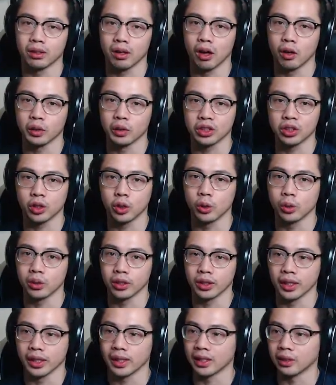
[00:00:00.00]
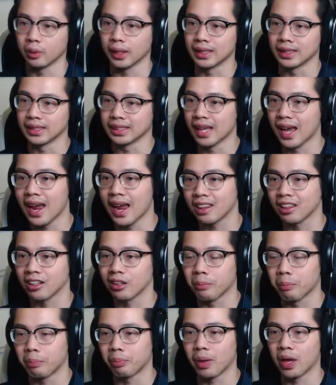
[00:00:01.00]
are always cooler anyways, and
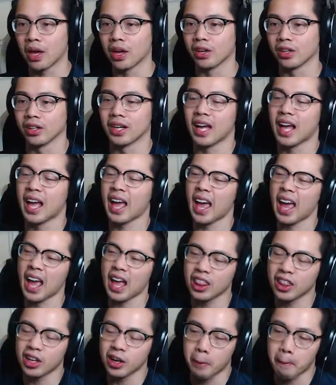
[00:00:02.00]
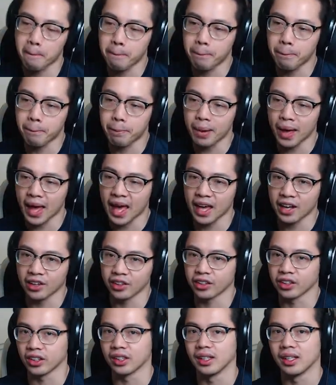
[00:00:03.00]
they're better, and they're
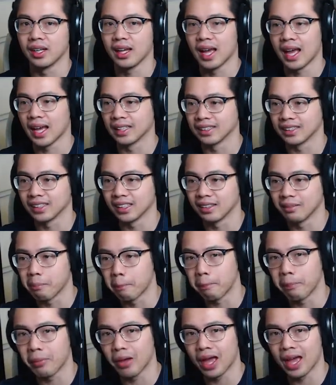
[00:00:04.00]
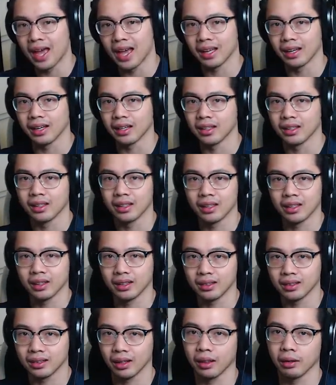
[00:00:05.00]
badder, as in bad
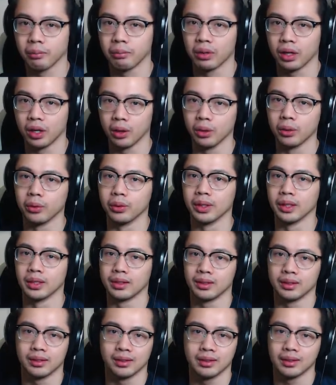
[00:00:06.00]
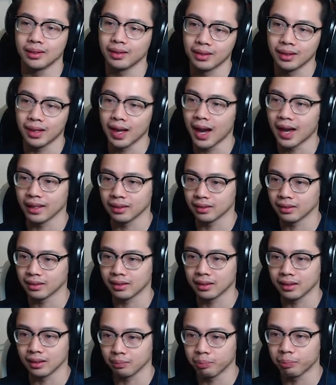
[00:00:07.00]
to the bone, not
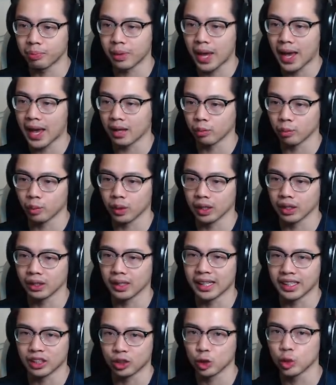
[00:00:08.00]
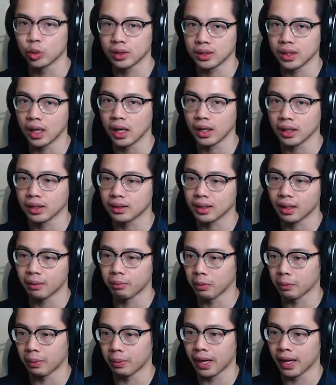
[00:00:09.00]
to bad where like you suck
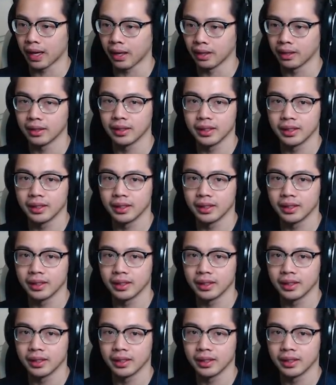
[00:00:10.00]
type of bad.